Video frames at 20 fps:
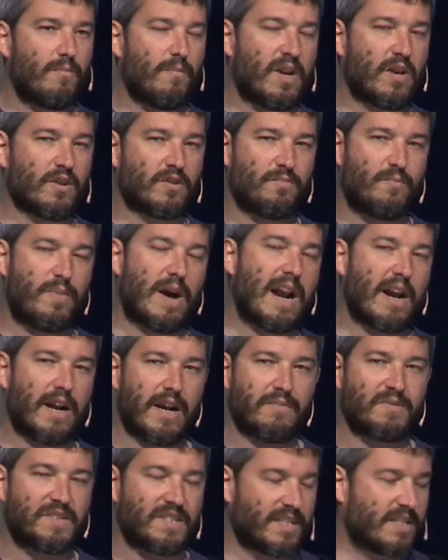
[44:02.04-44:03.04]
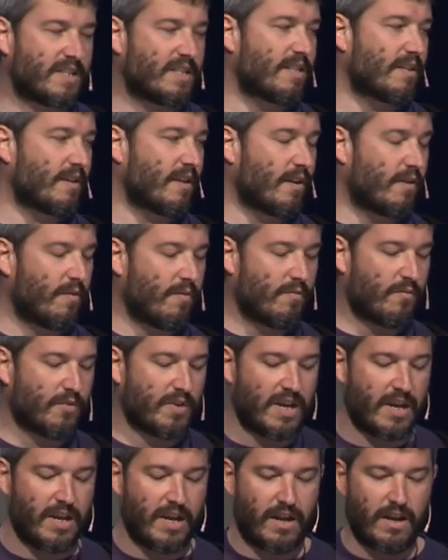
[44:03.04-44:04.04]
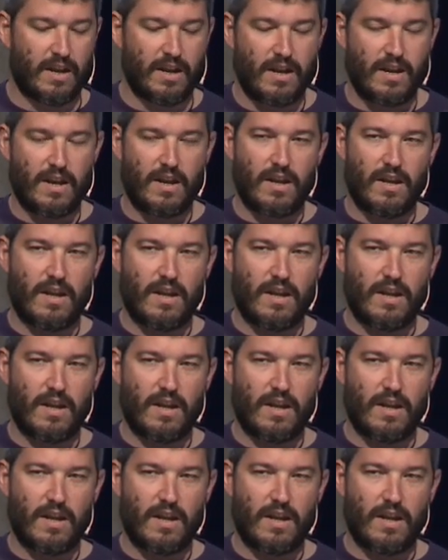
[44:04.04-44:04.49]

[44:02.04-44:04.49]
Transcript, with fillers: because paragraphs is really,